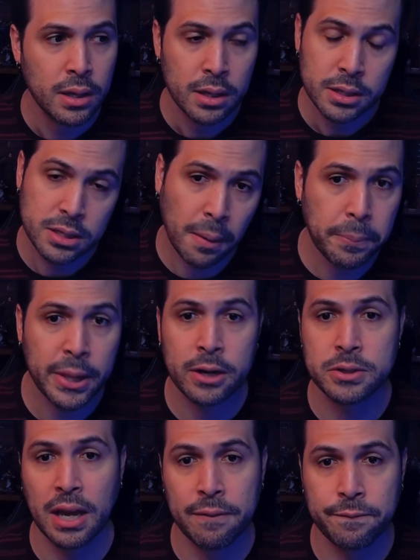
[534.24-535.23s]
Some
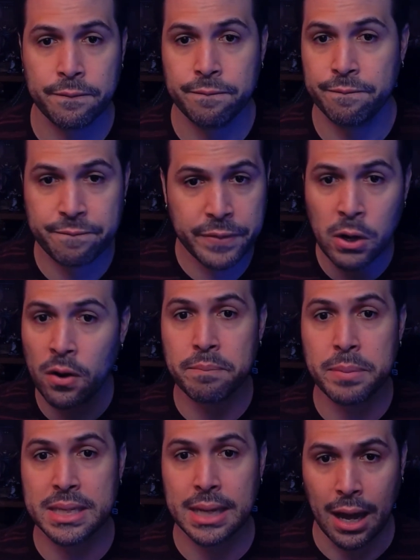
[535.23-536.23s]
players have fear of
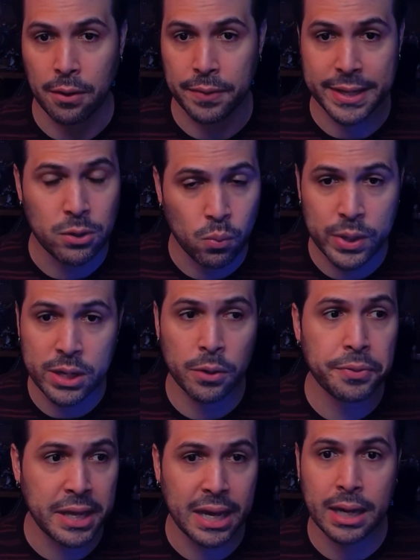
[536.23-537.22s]
missing out. That's a real
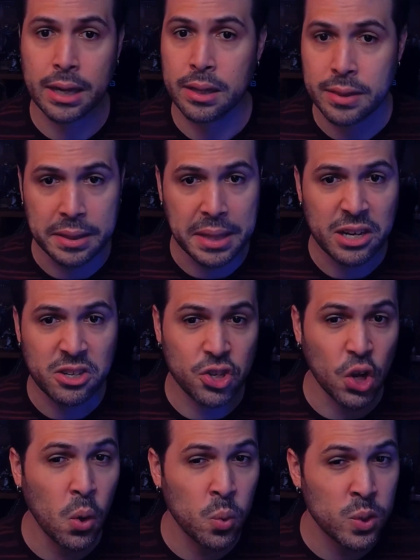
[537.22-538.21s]
thing, that they
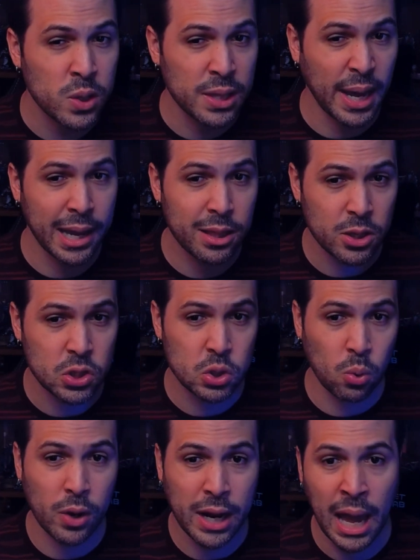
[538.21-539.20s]
don't like the
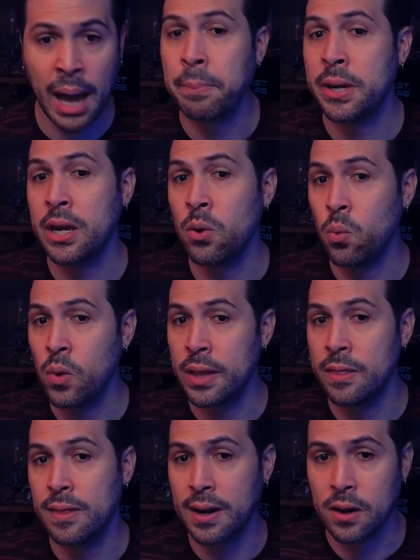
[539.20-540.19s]
story happening
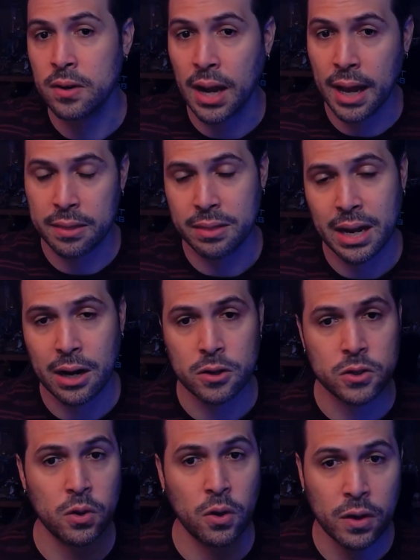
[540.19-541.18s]
when they're not there.
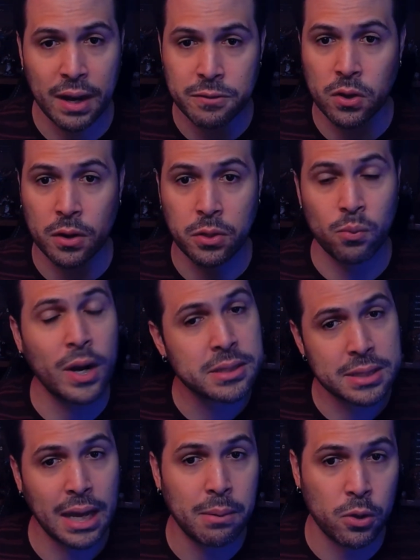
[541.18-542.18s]
So you're going to have to talk to the rest
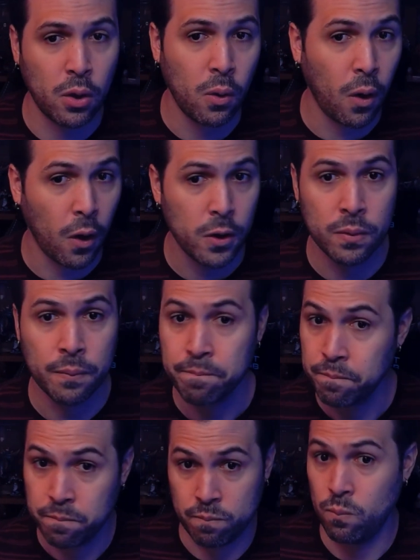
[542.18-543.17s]
of the table and go,
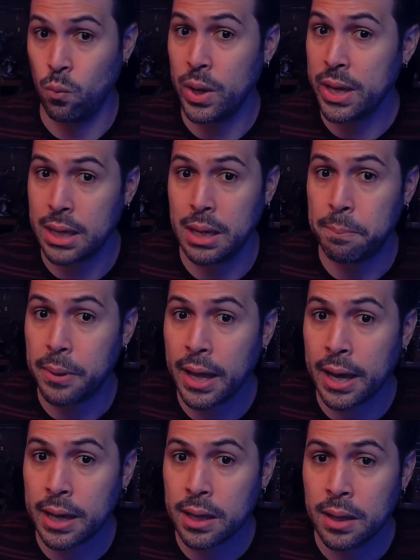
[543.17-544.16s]
we can keep
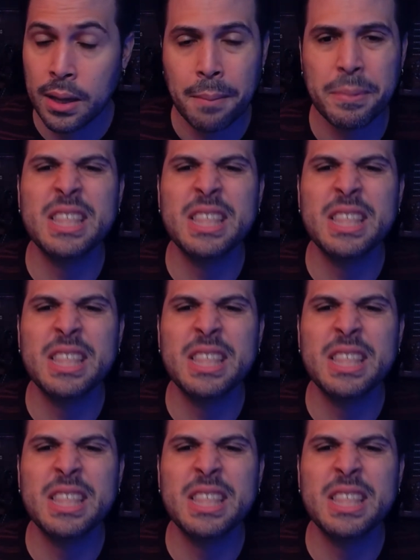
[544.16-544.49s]
playing, but